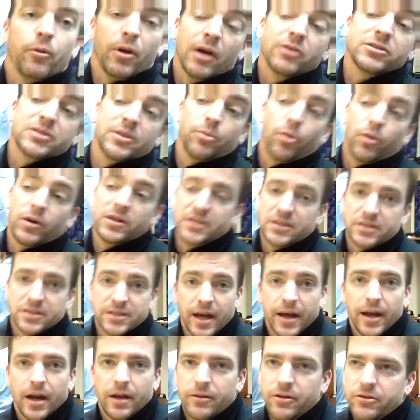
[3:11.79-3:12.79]
when I was at Boise
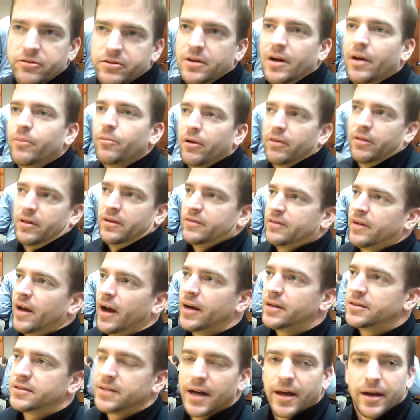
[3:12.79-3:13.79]
State, there's a number of these
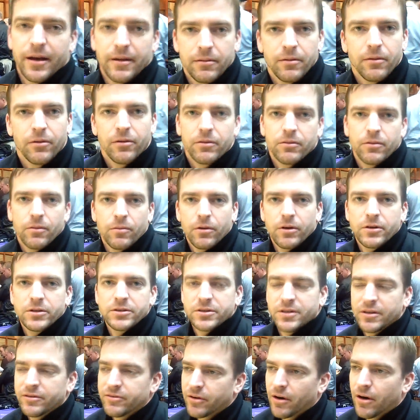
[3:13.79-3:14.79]
guys that I
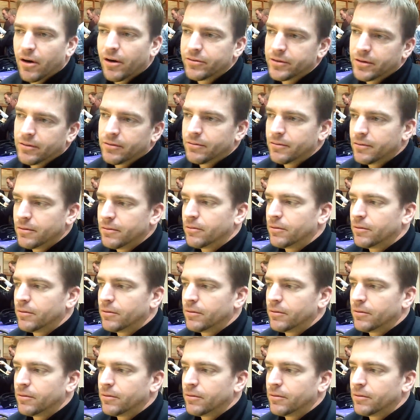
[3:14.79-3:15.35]
was involved in